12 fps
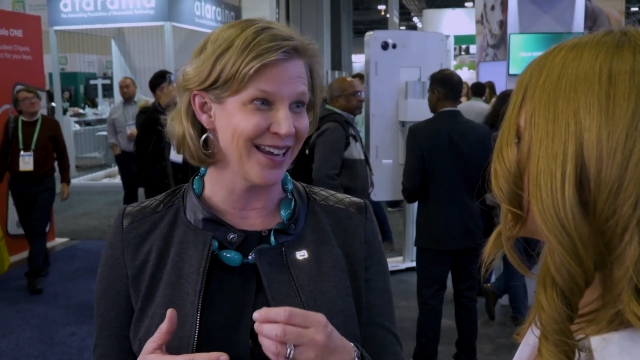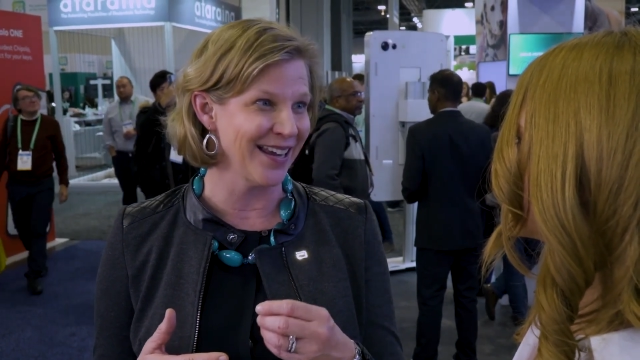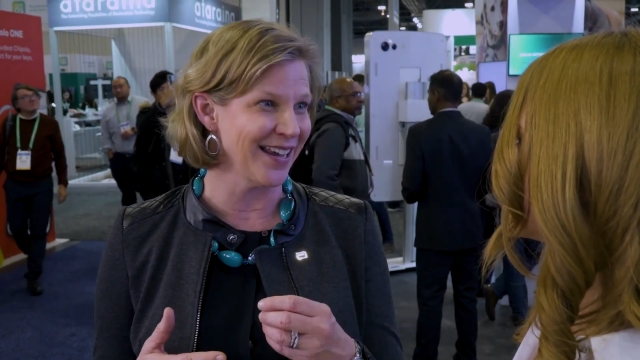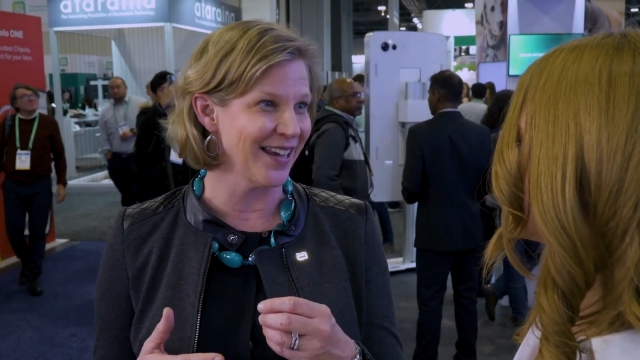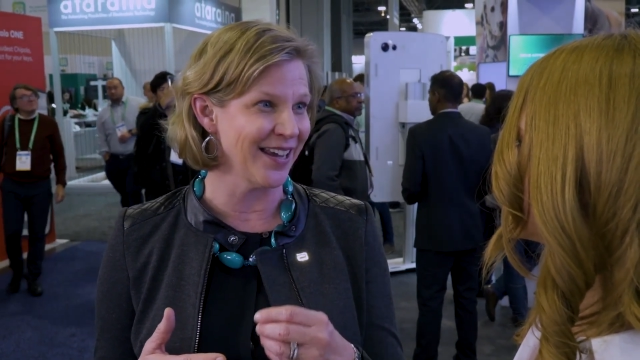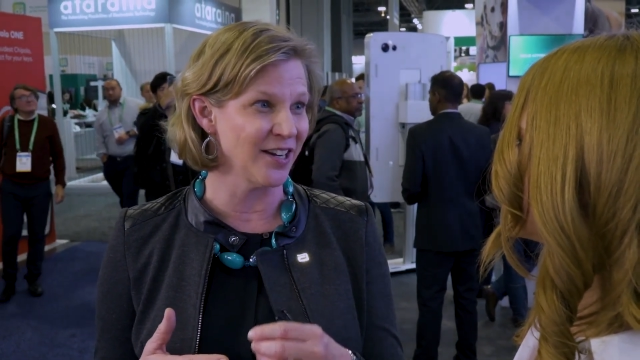
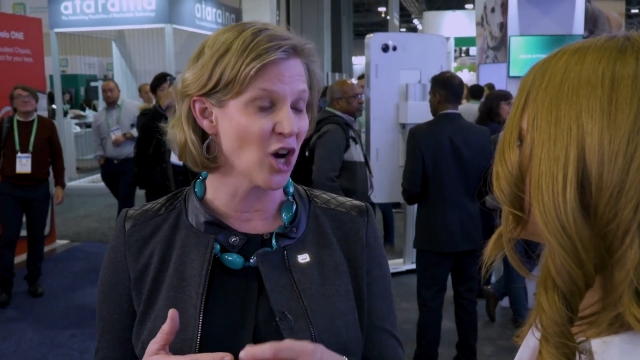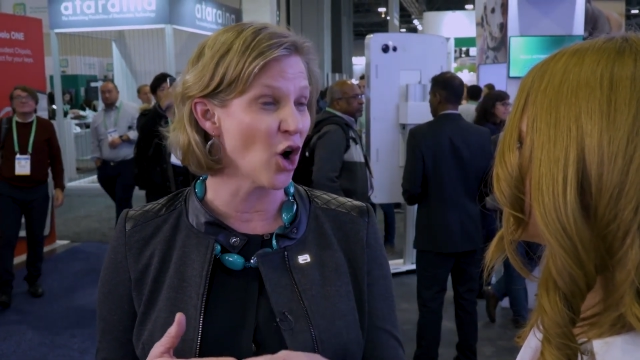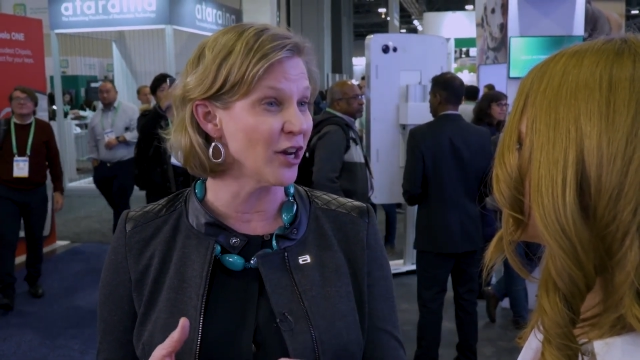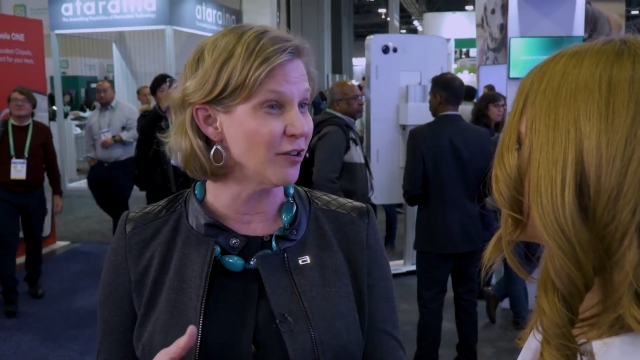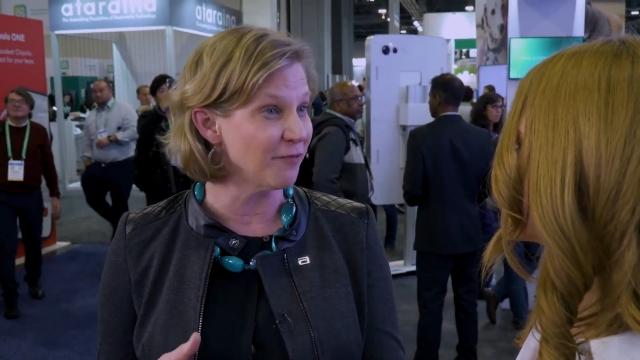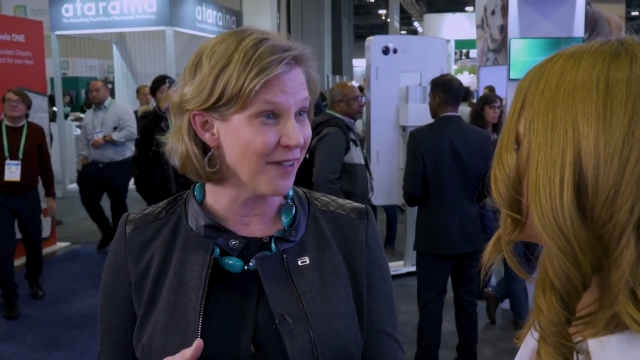in
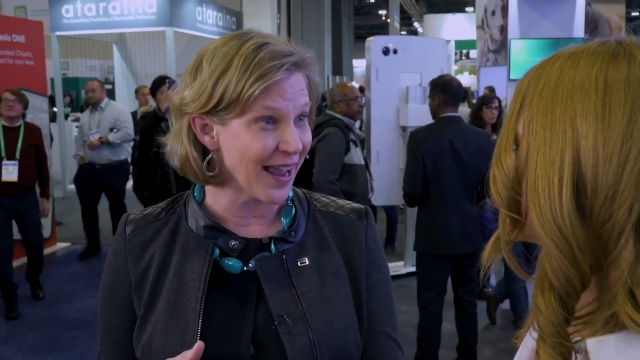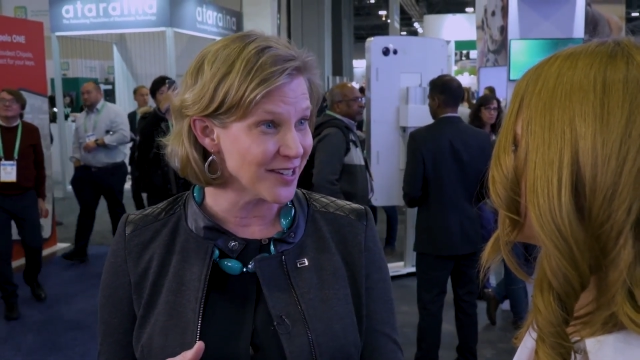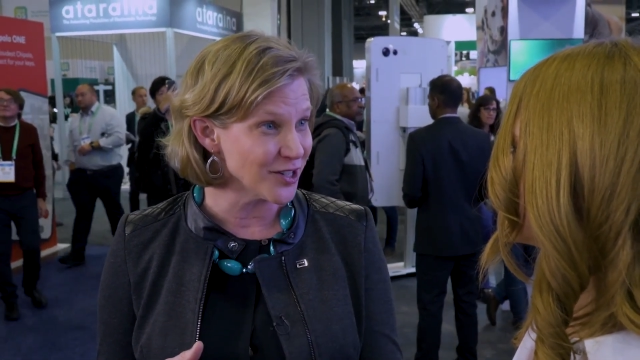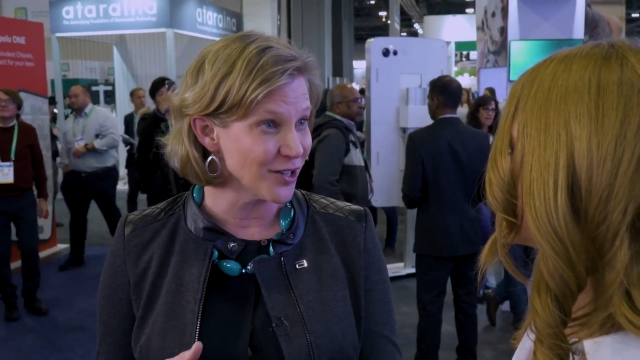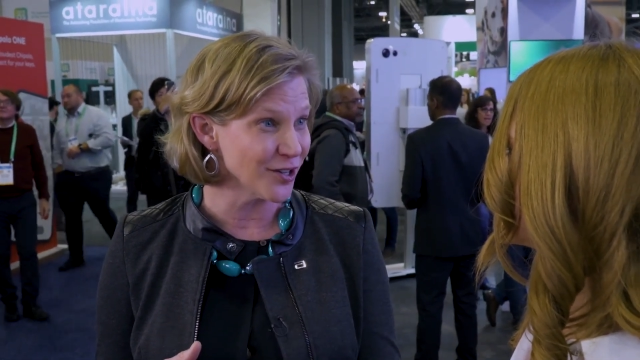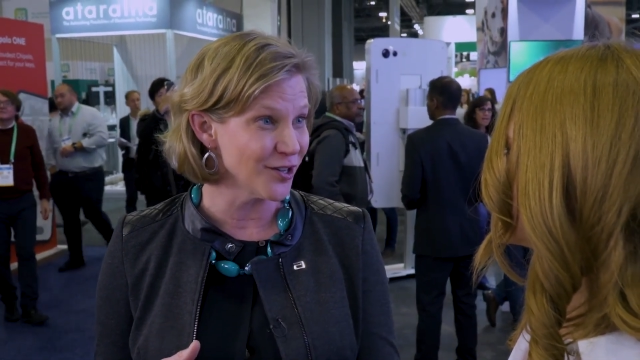
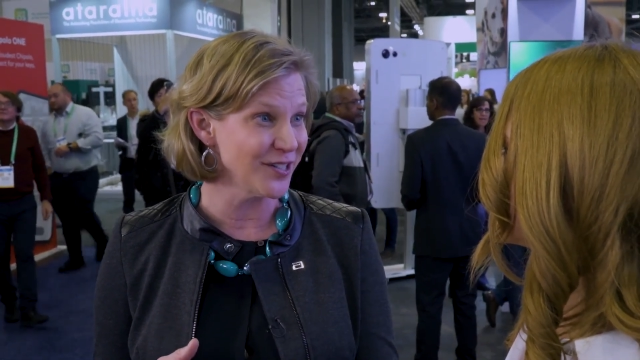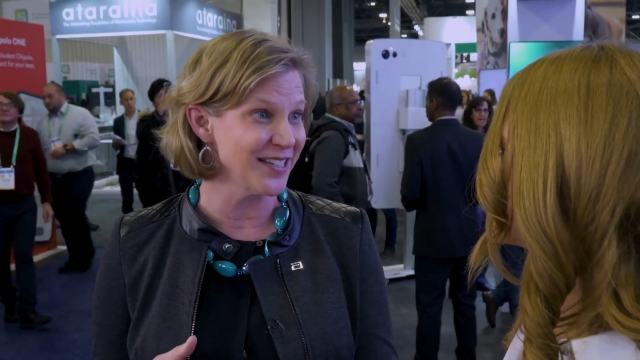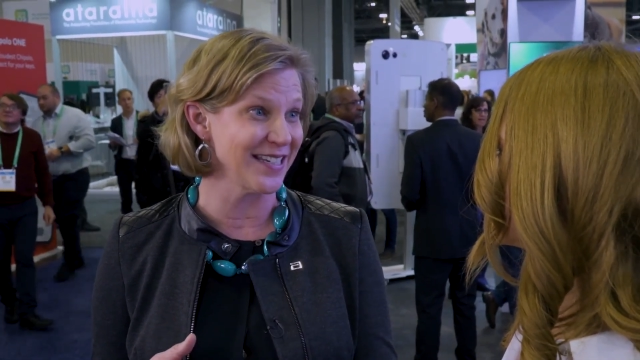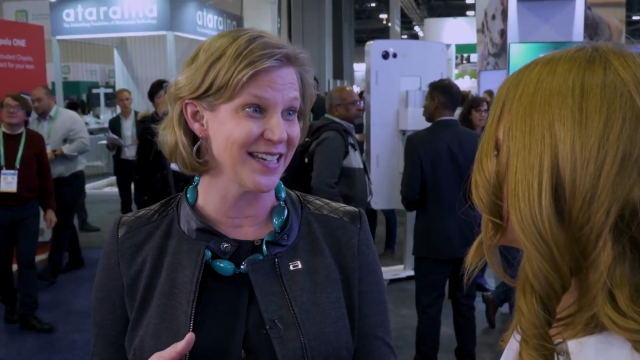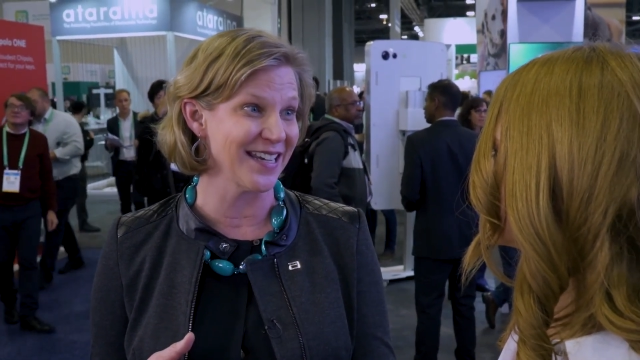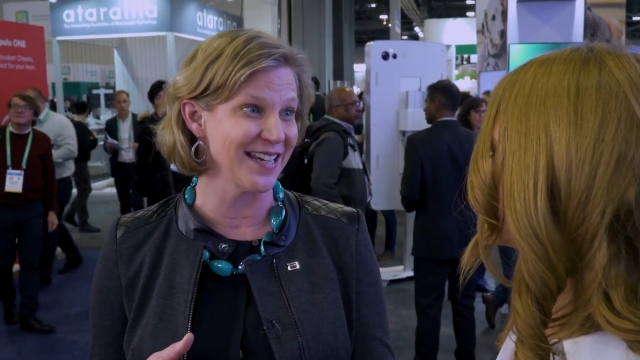cardiovascular
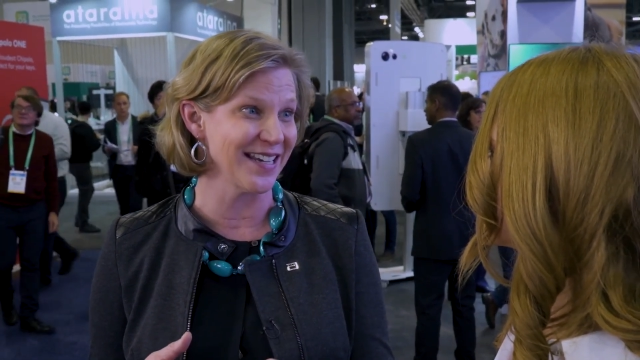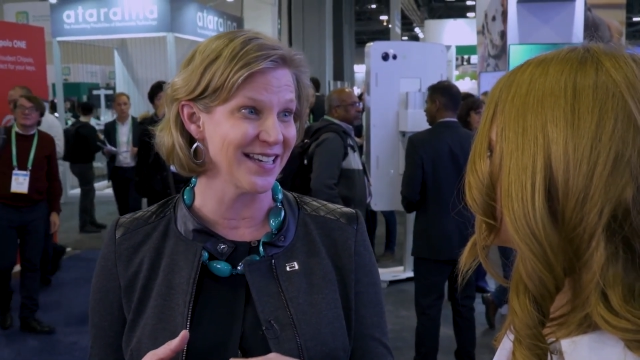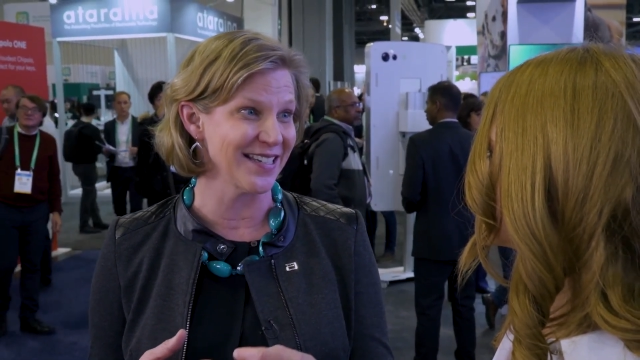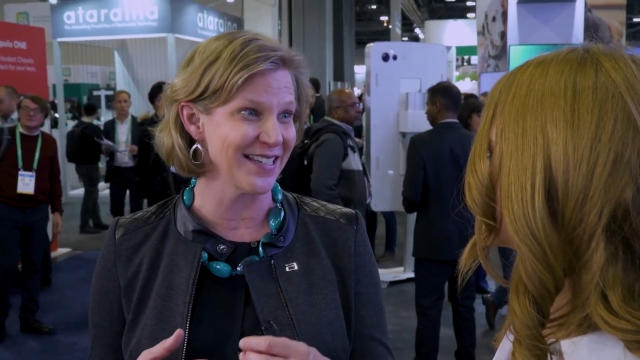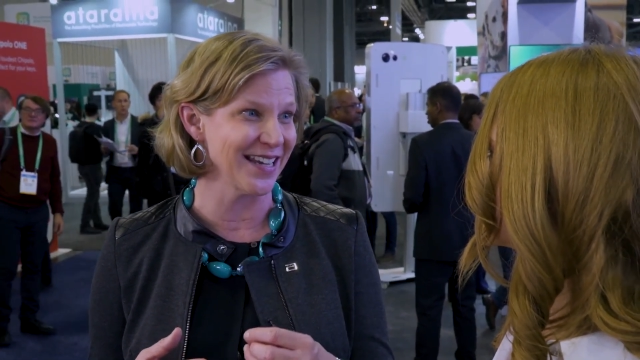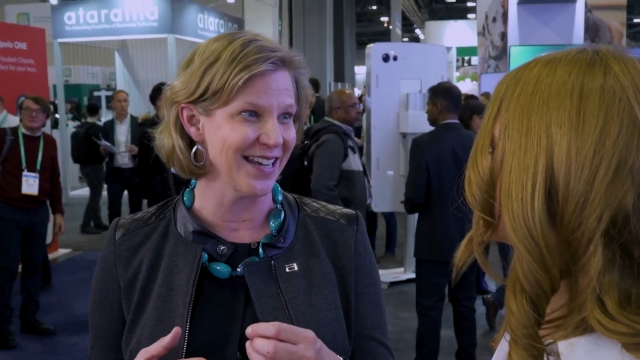
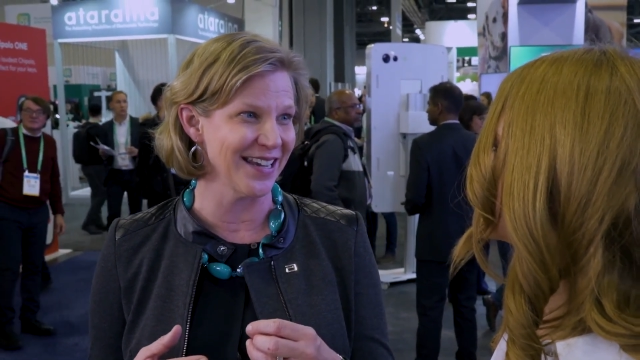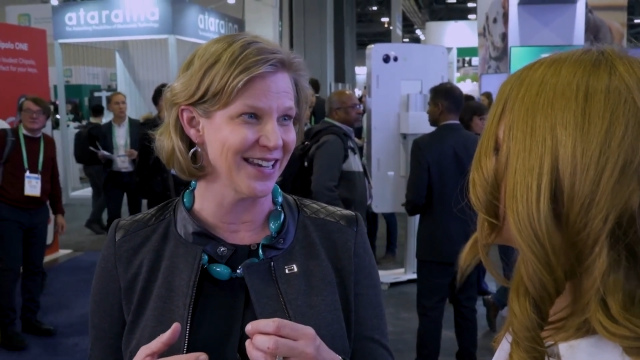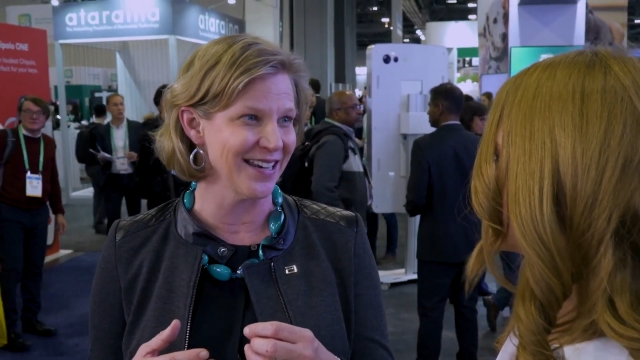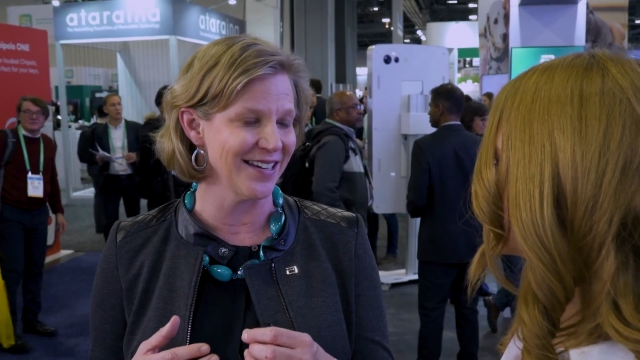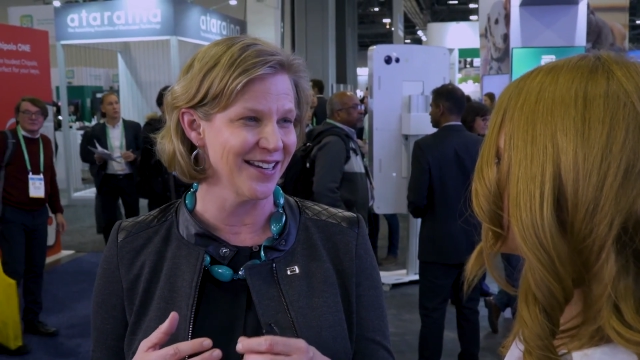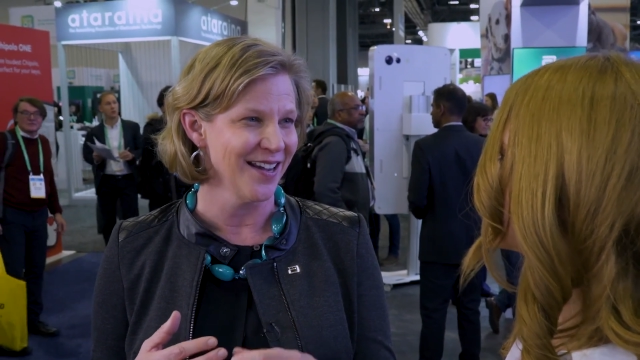disease,
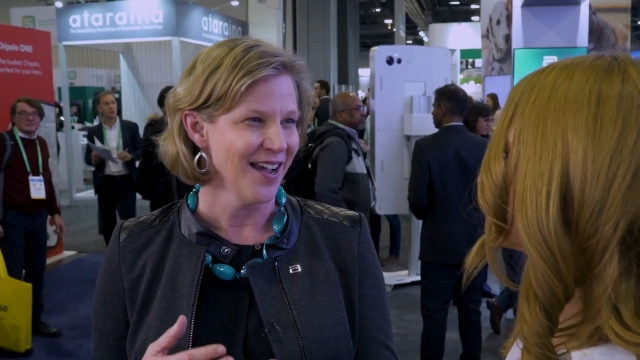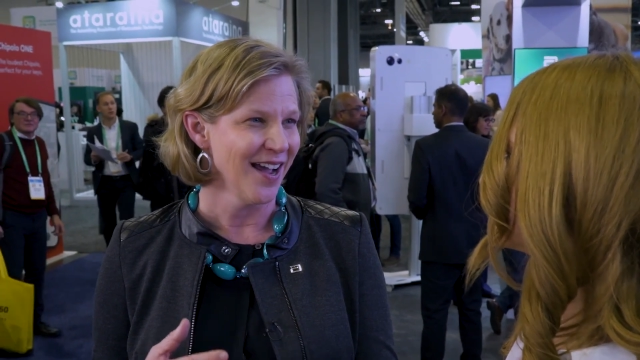in